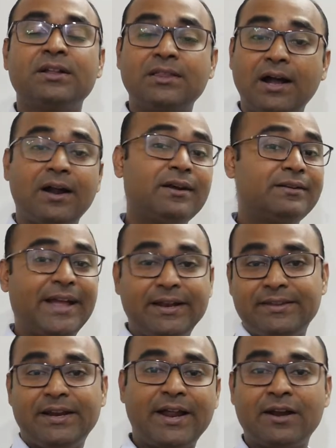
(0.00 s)
Third,
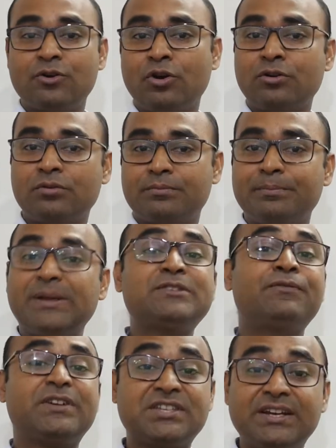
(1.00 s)
that there are not much
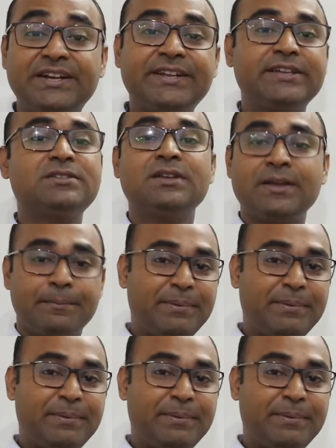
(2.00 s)
facilities